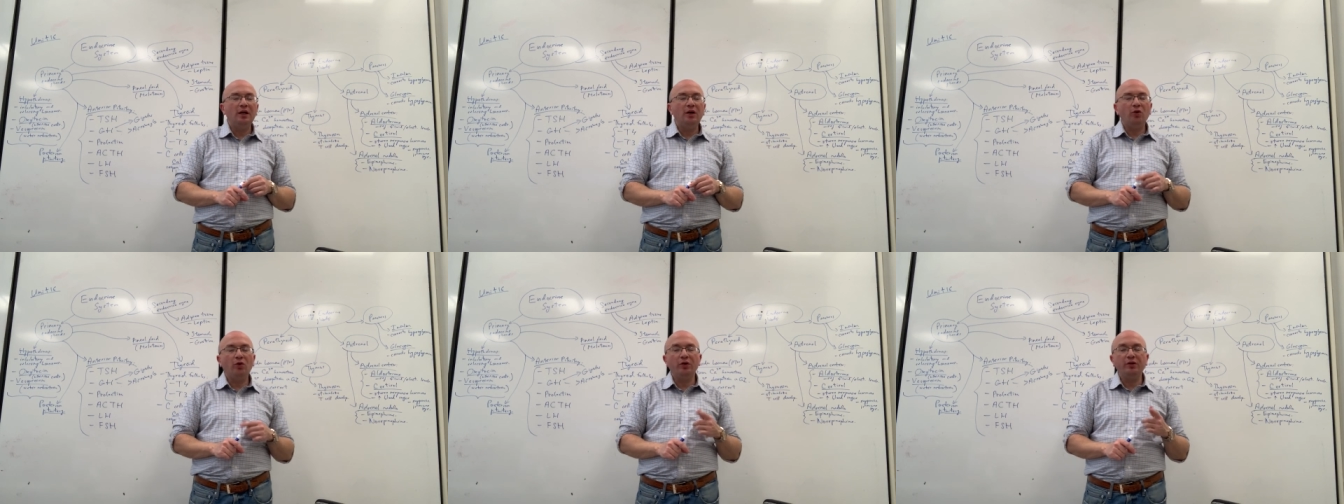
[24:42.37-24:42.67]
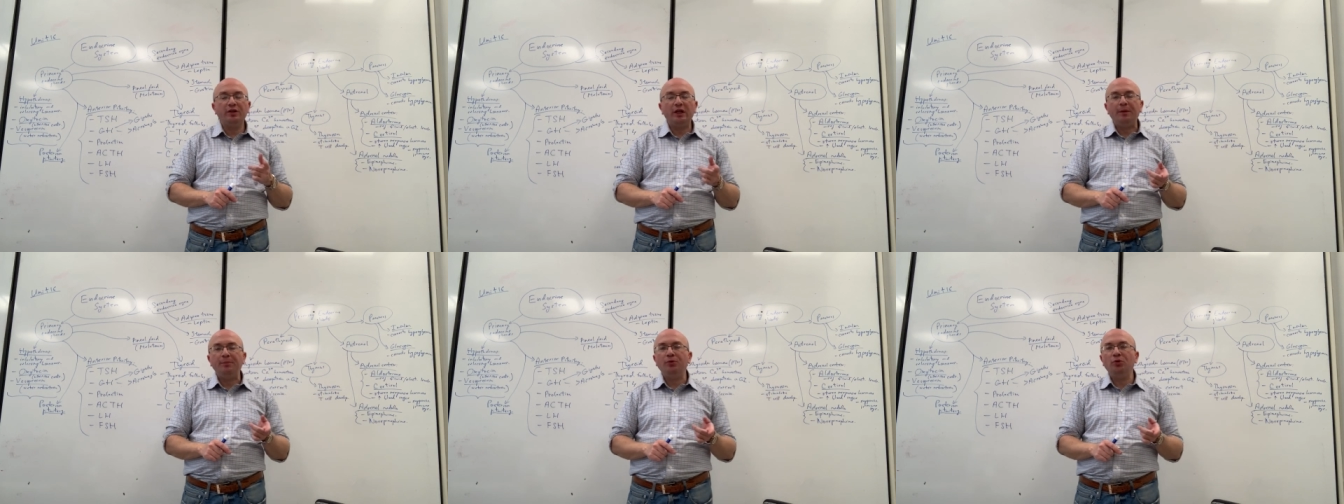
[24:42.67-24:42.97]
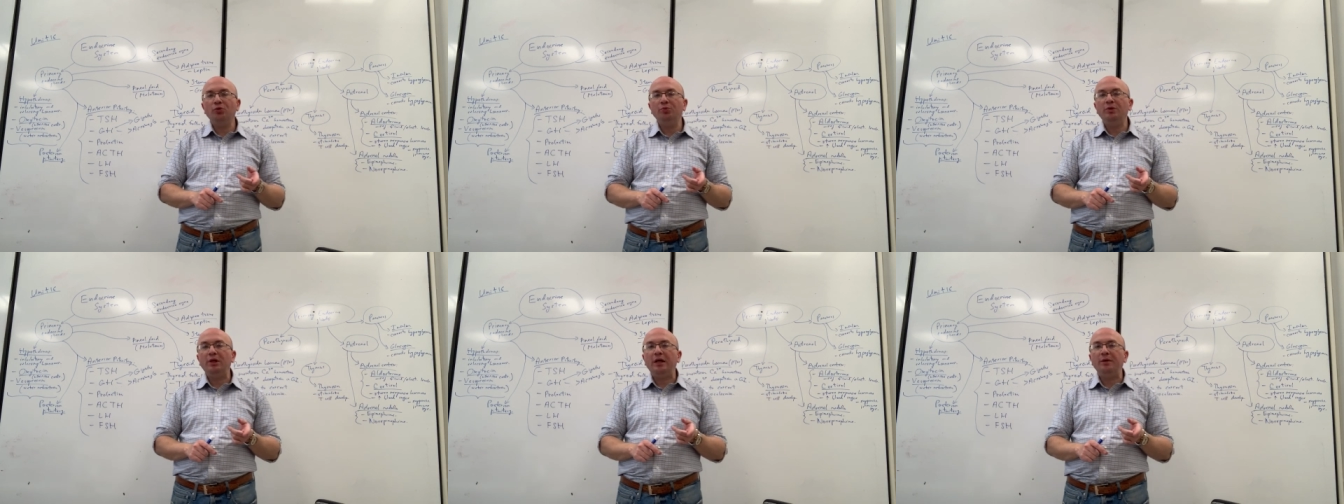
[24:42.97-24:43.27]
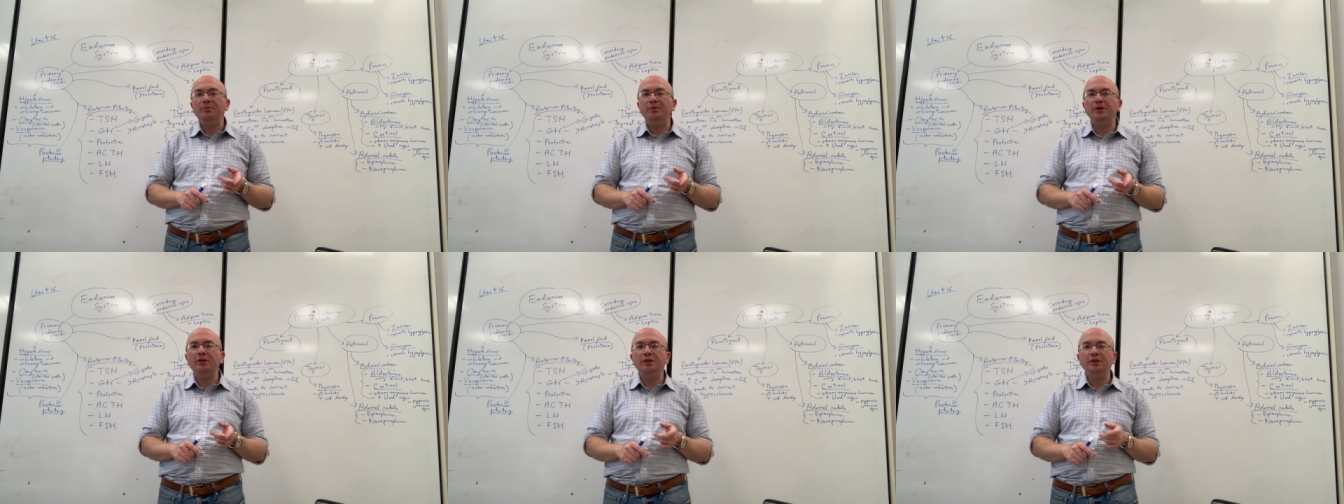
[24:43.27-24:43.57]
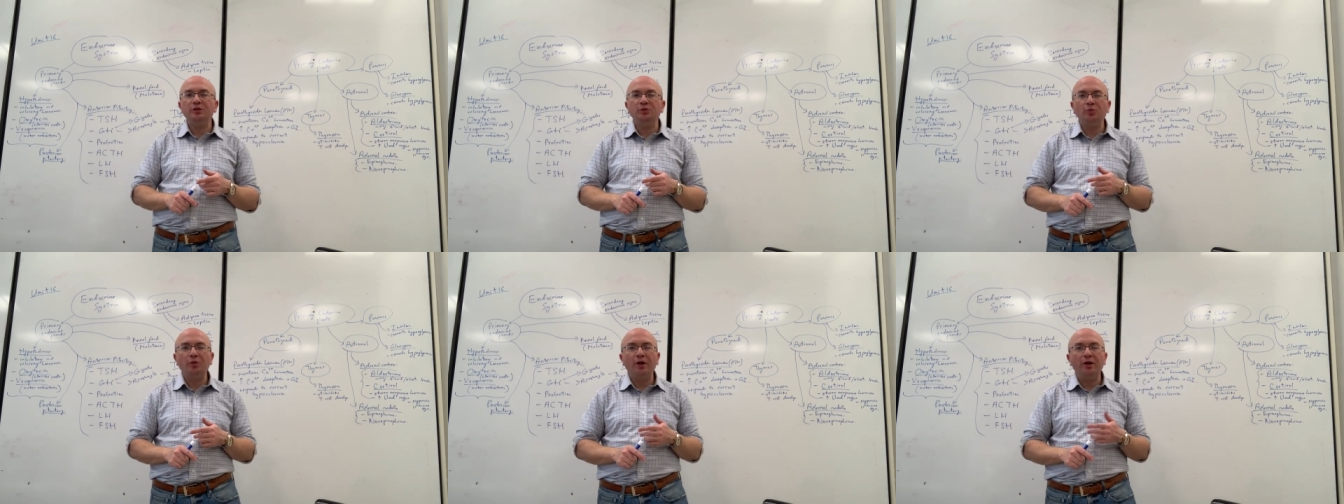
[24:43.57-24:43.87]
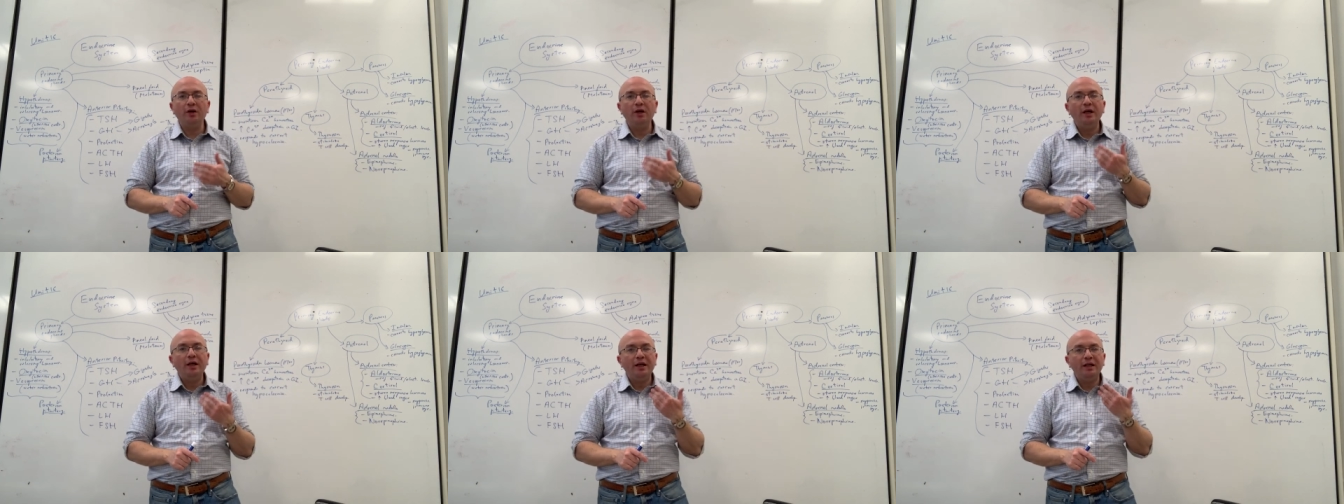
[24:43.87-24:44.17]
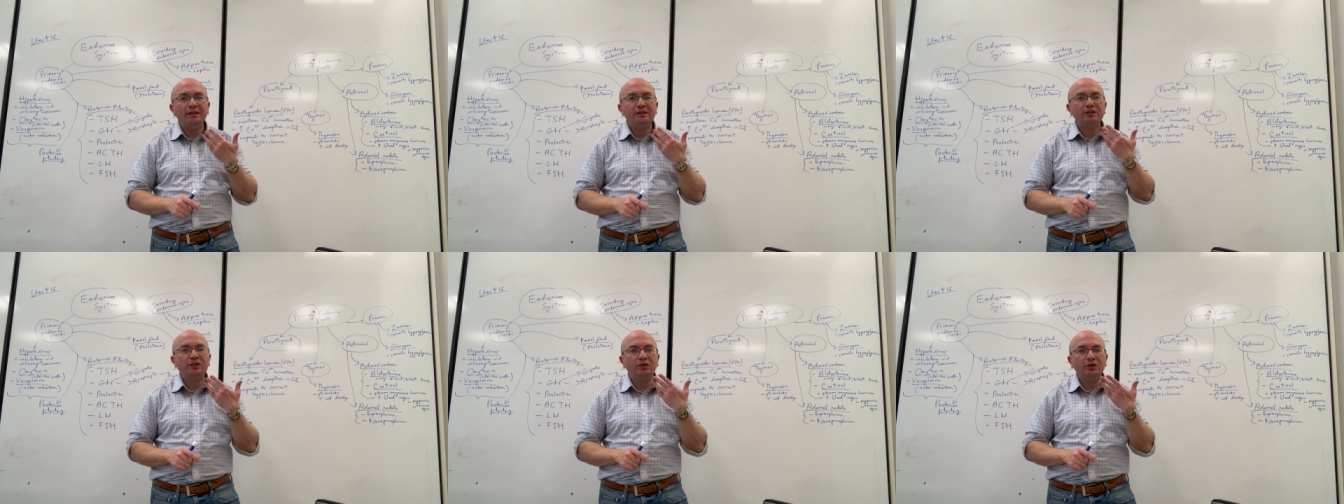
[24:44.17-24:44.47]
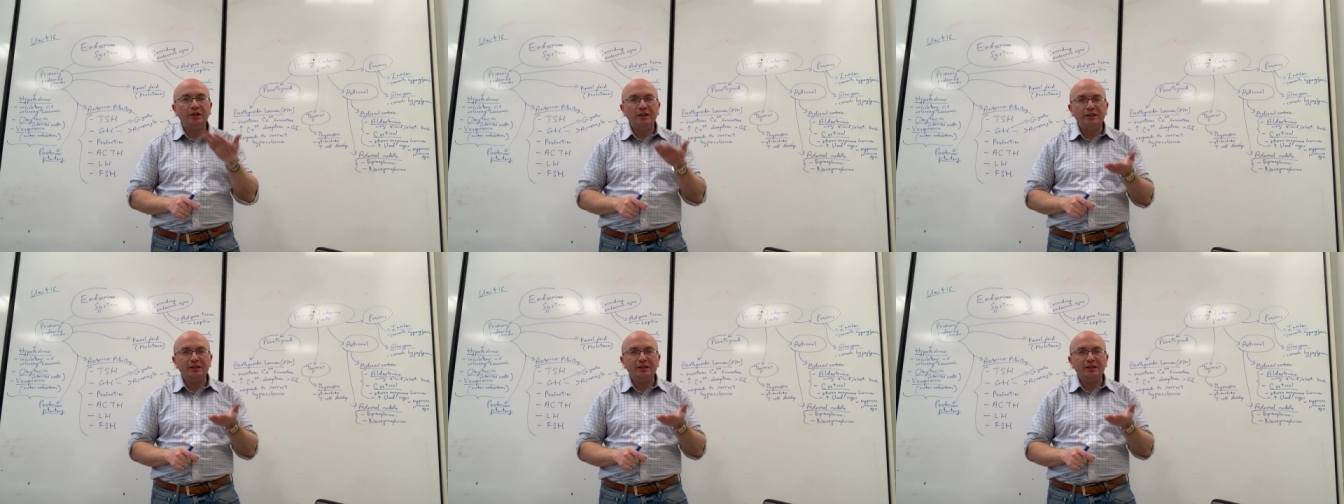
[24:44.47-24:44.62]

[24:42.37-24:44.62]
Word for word: or type 2 diabetes where insulin